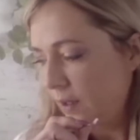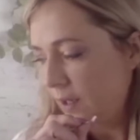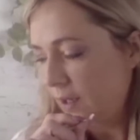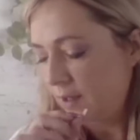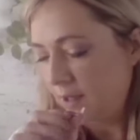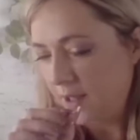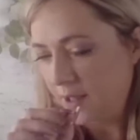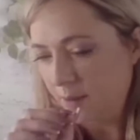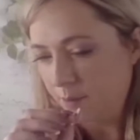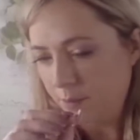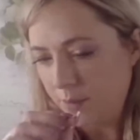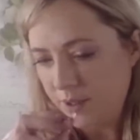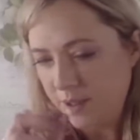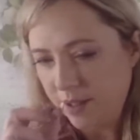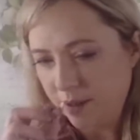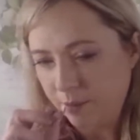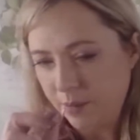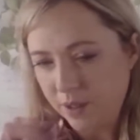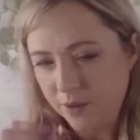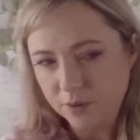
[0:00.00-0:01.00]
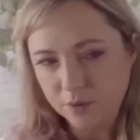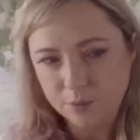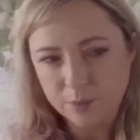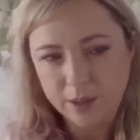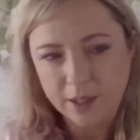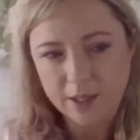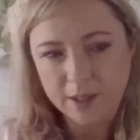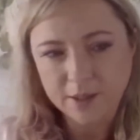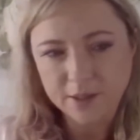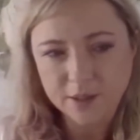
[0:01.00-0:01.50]
And they're the missing puzzle
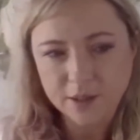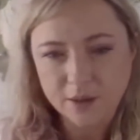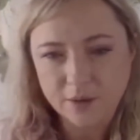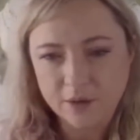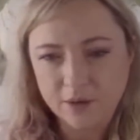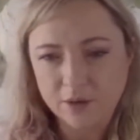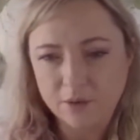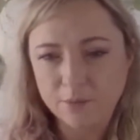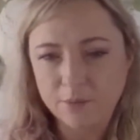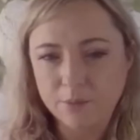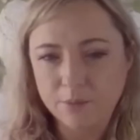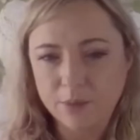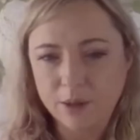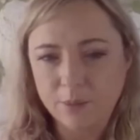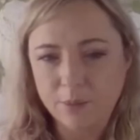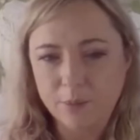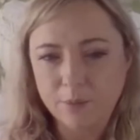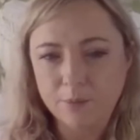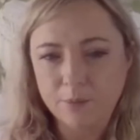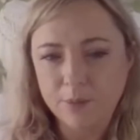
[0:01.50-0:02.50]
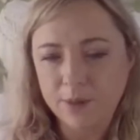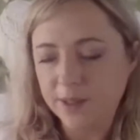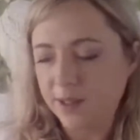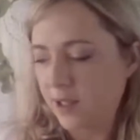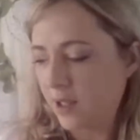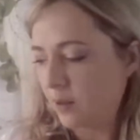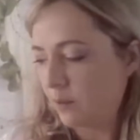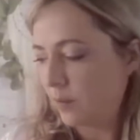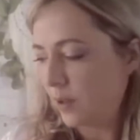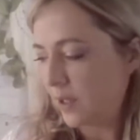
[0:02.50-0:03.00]
piece. So they're a
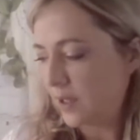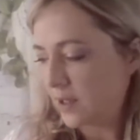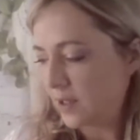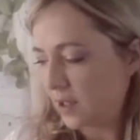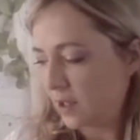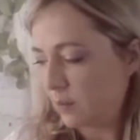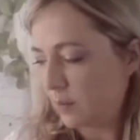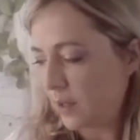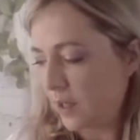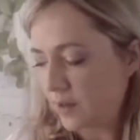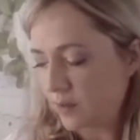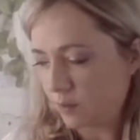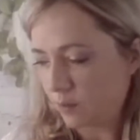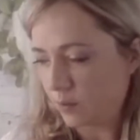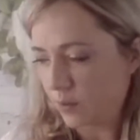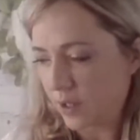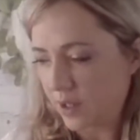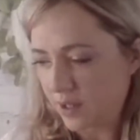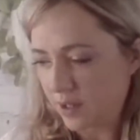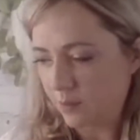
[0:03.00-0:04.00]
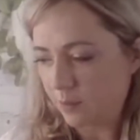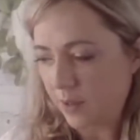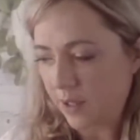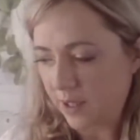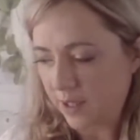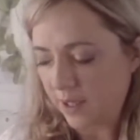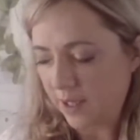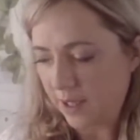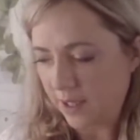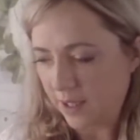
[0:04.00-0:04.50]
missing piece of the puzzle that's
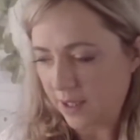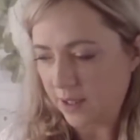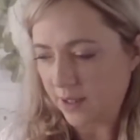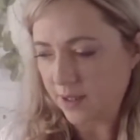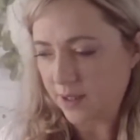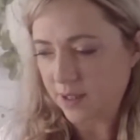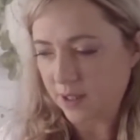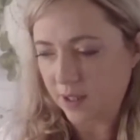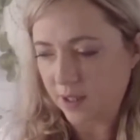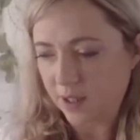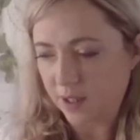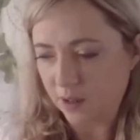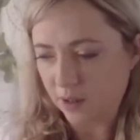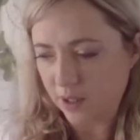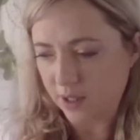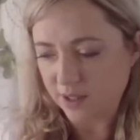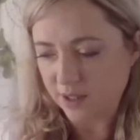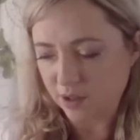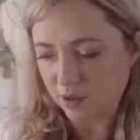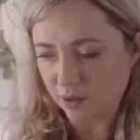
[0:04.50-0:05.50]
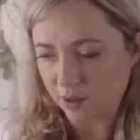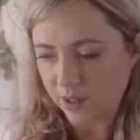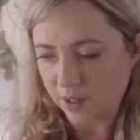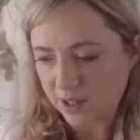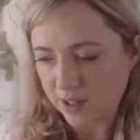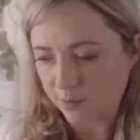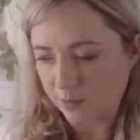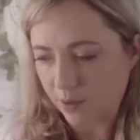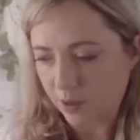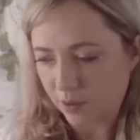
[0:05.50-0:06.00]
been hidden, so then it's not
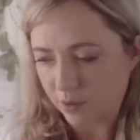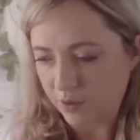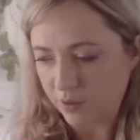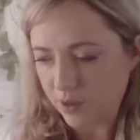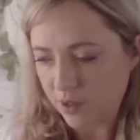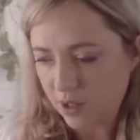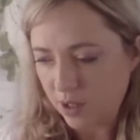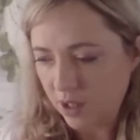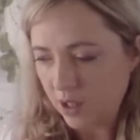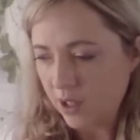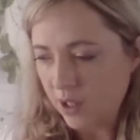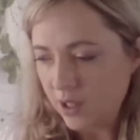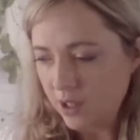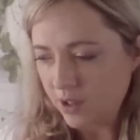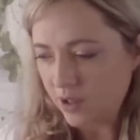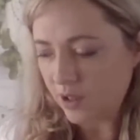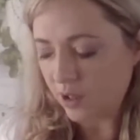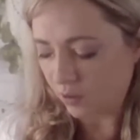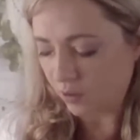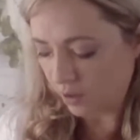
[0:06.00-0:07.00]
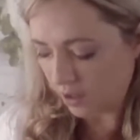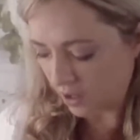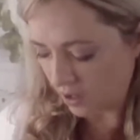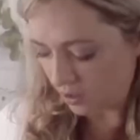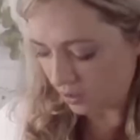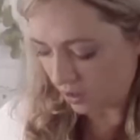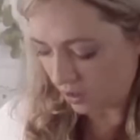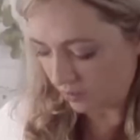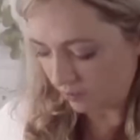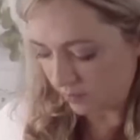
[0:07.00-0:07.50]
exposed. So
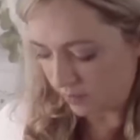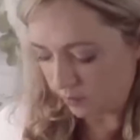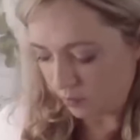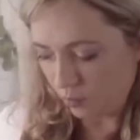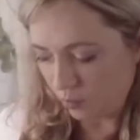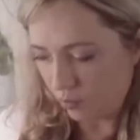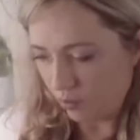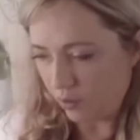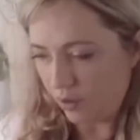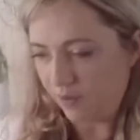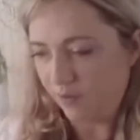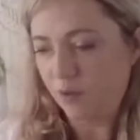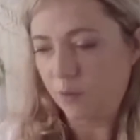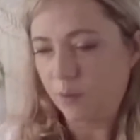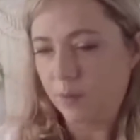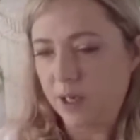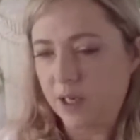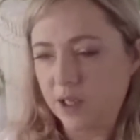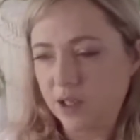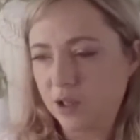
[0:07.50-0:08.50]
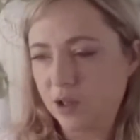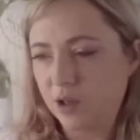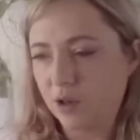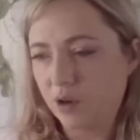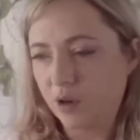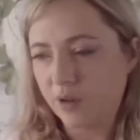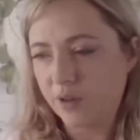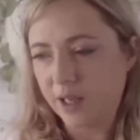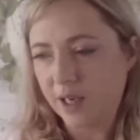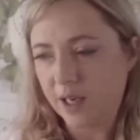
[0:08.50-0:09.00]
can you give me more information
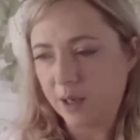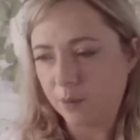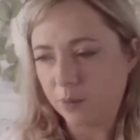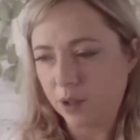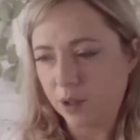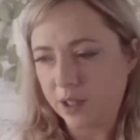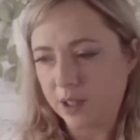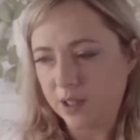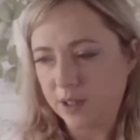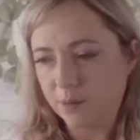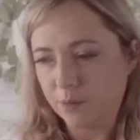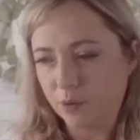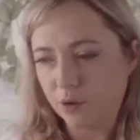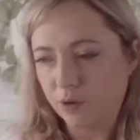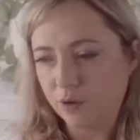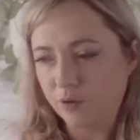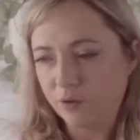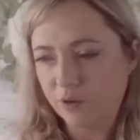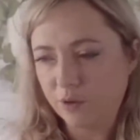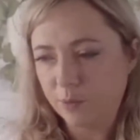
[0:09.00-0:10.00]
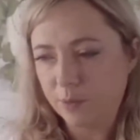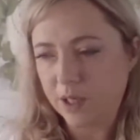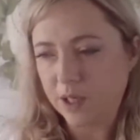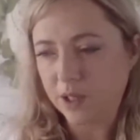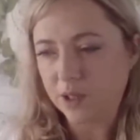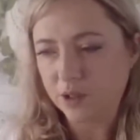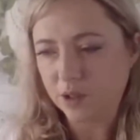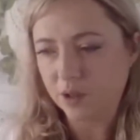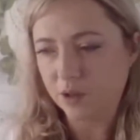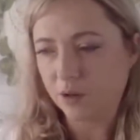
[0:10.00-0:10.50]
on that, please? More
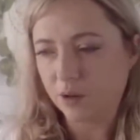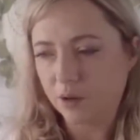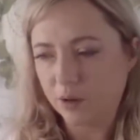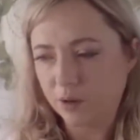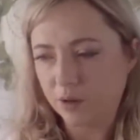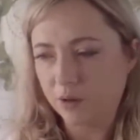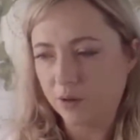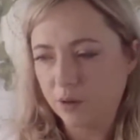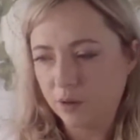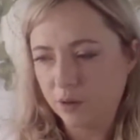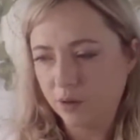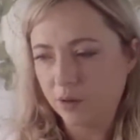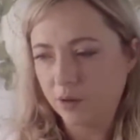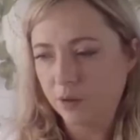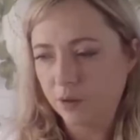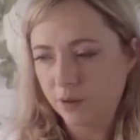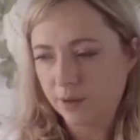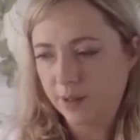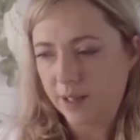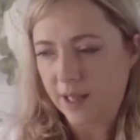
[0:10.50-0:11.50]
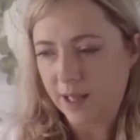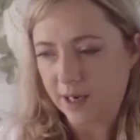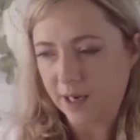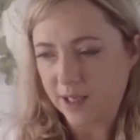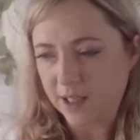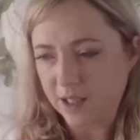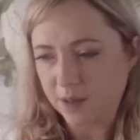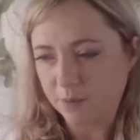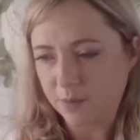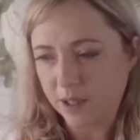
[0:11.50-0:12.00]
information on that
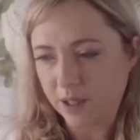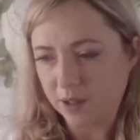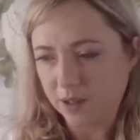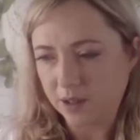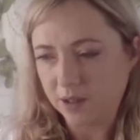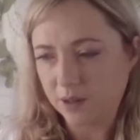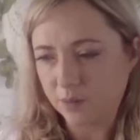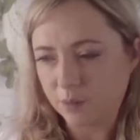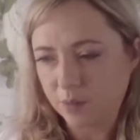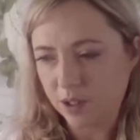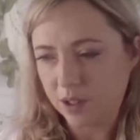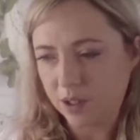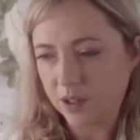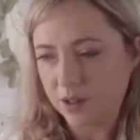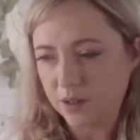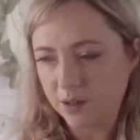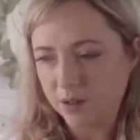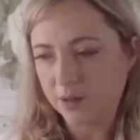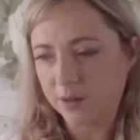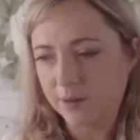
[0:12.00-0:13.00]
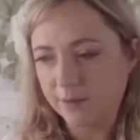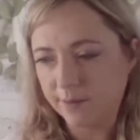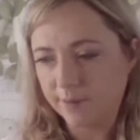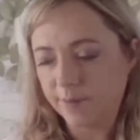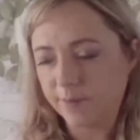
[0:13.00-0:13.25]
aspect, please.